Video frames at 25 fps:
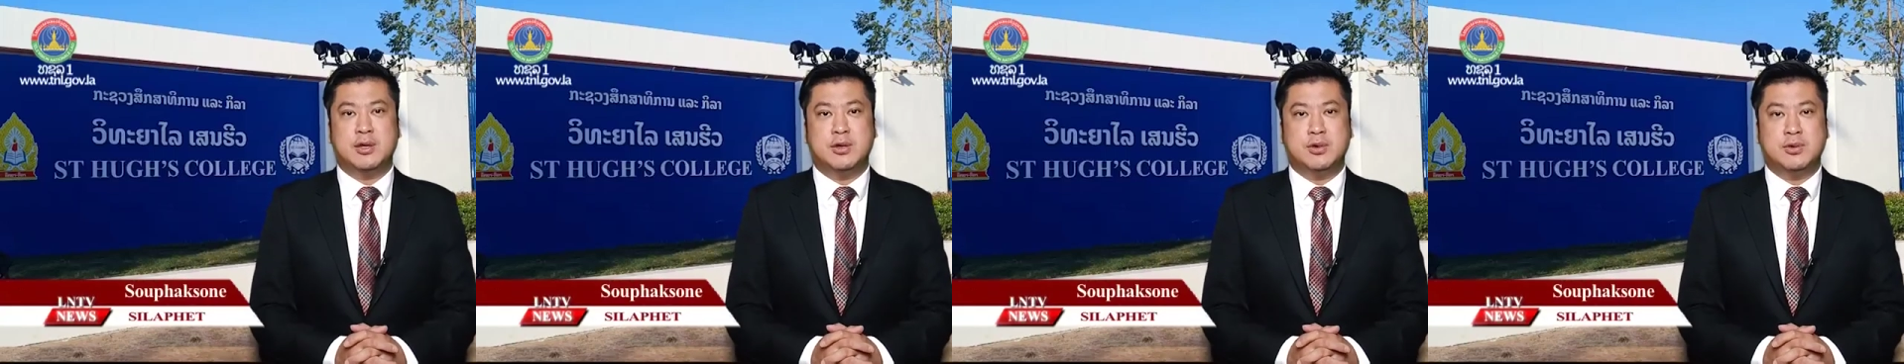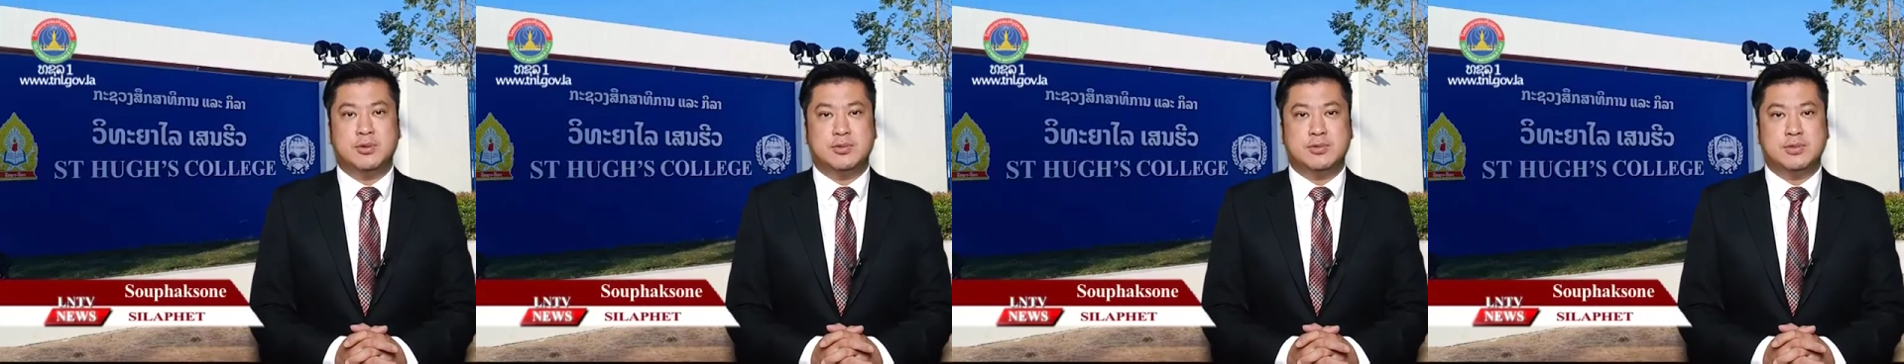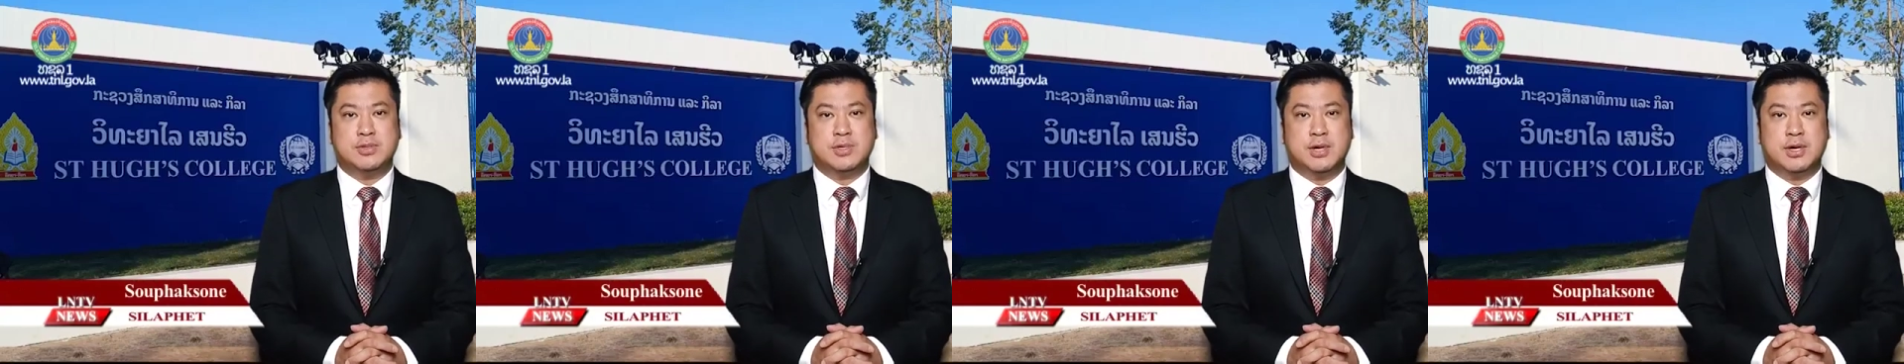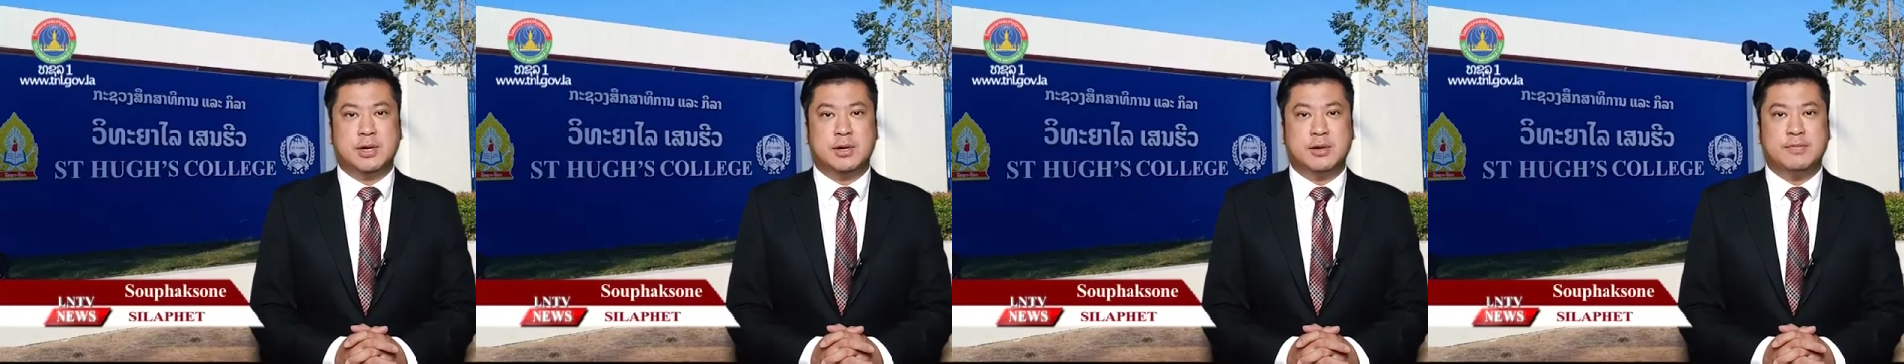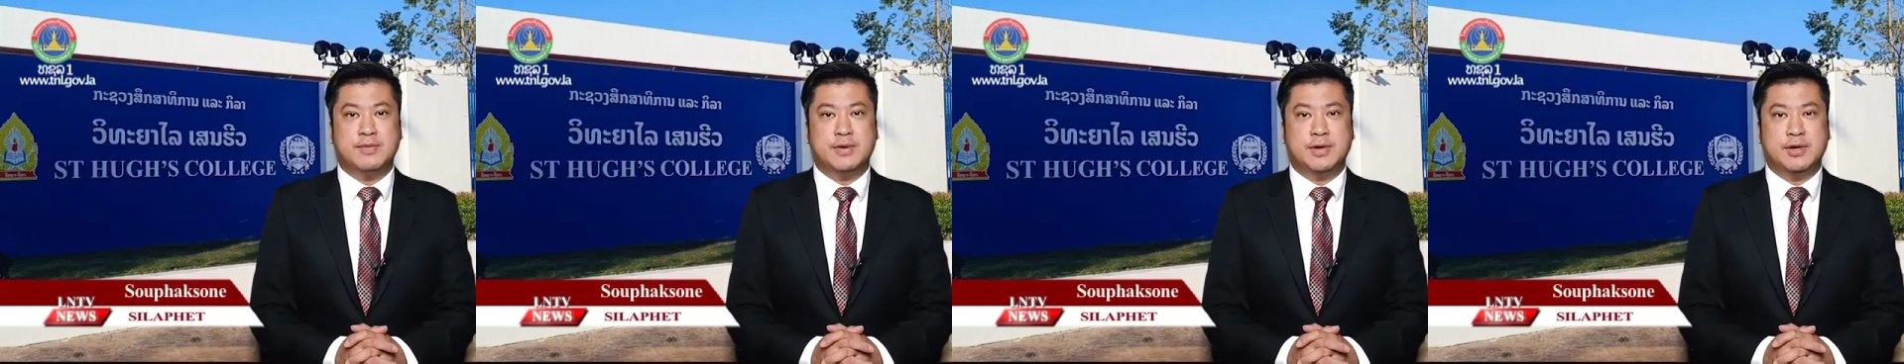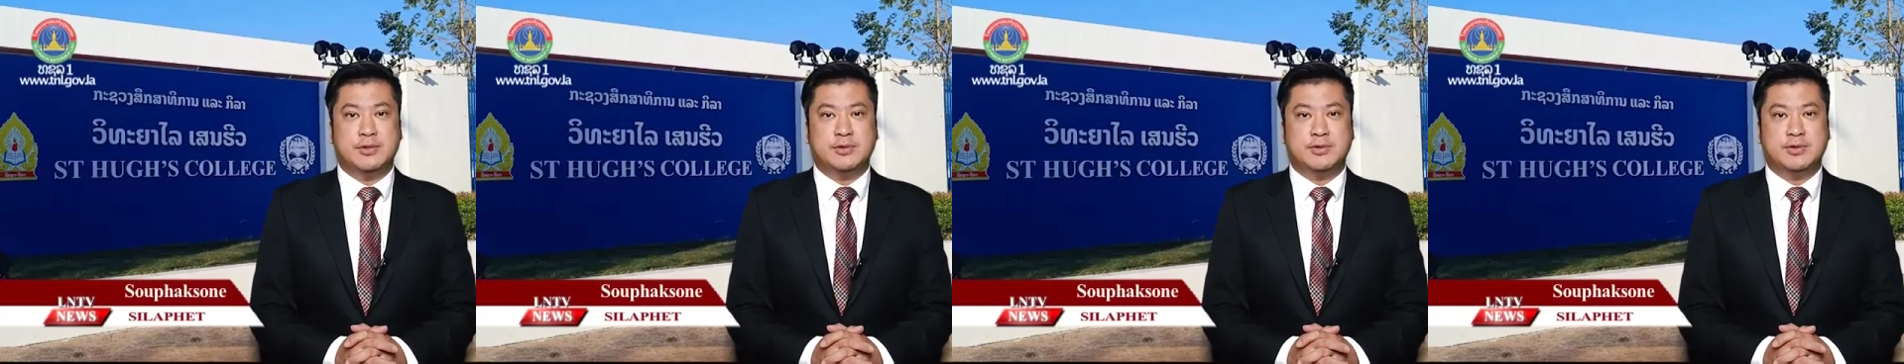Hugh's
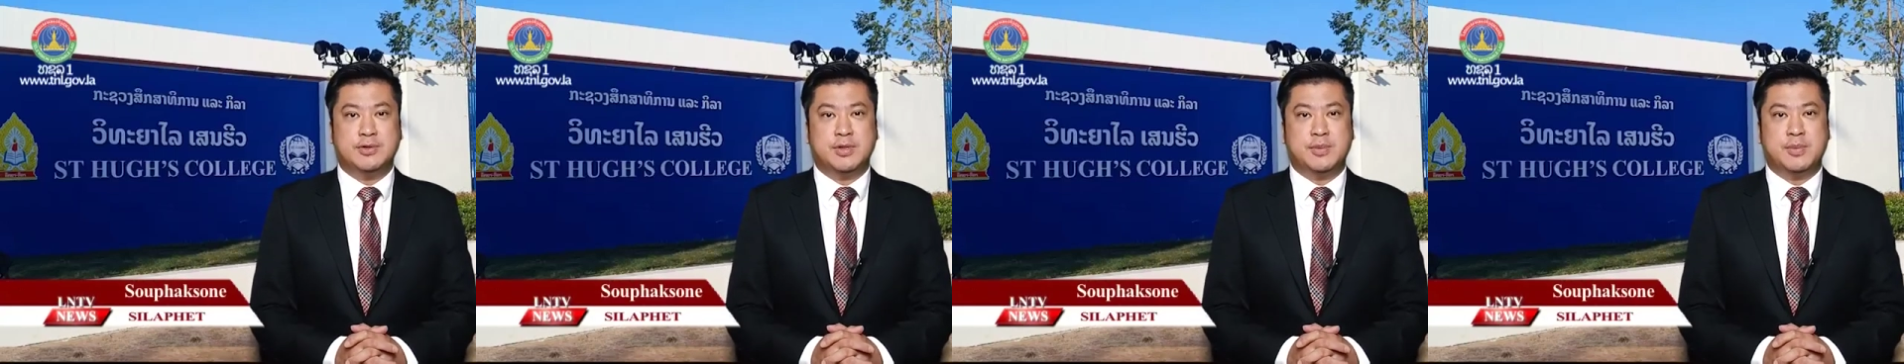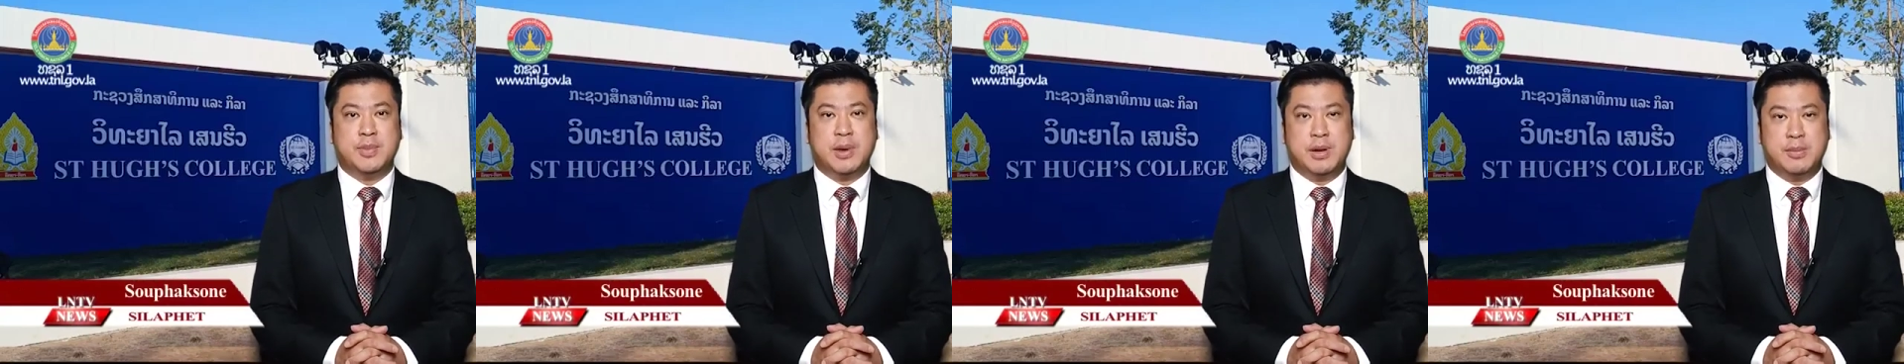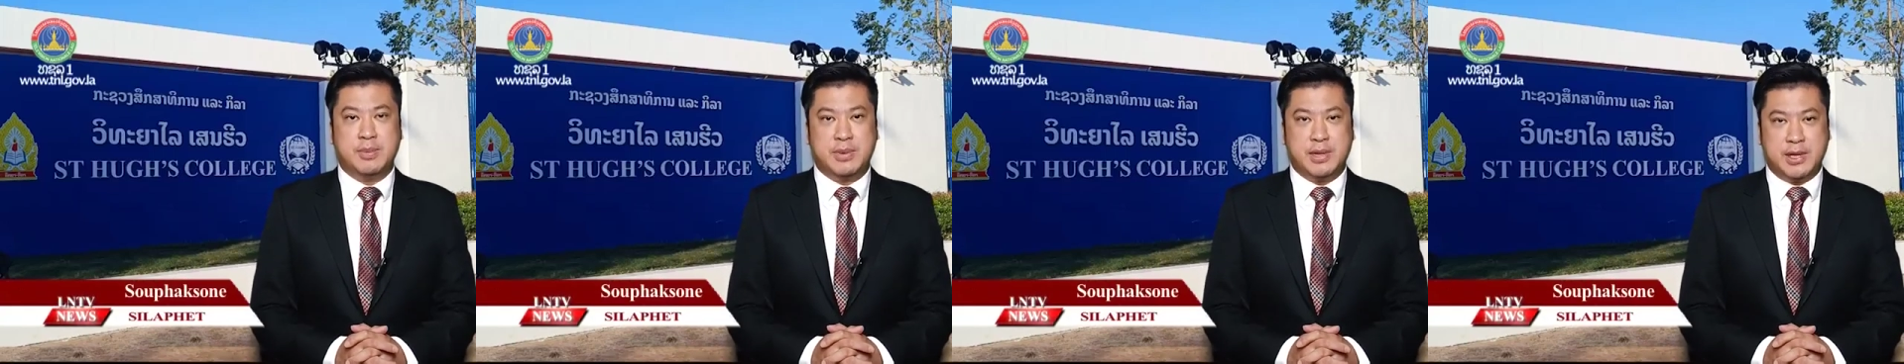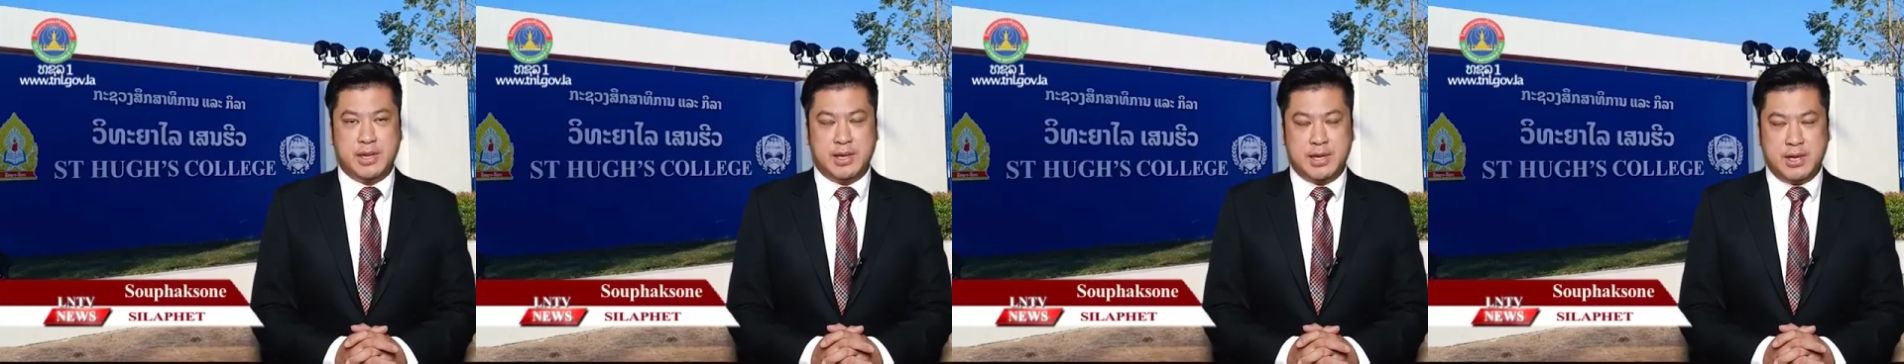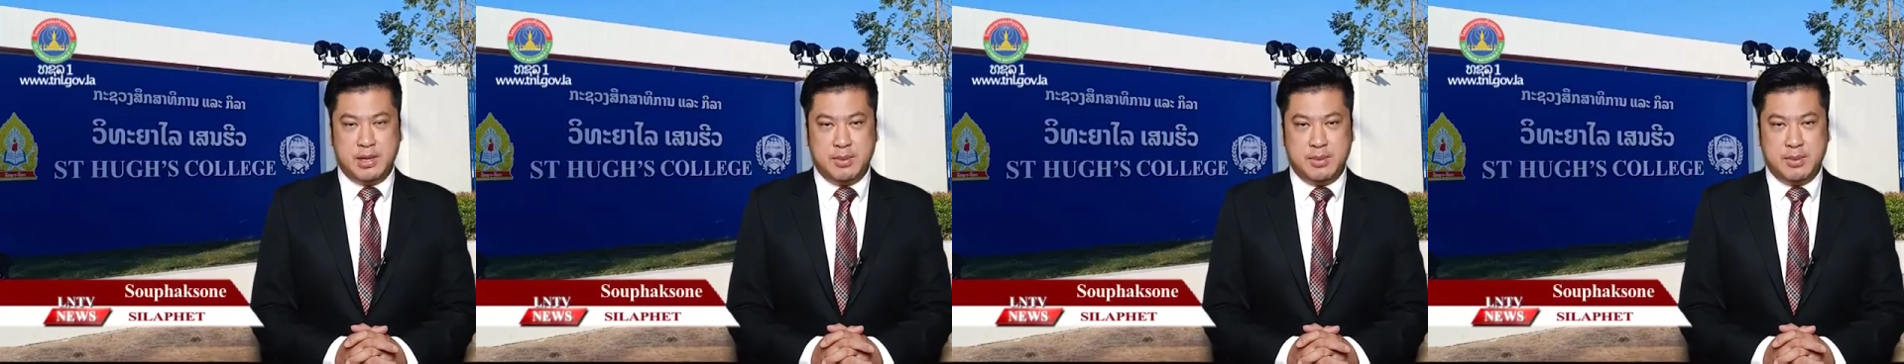unveiled to the public,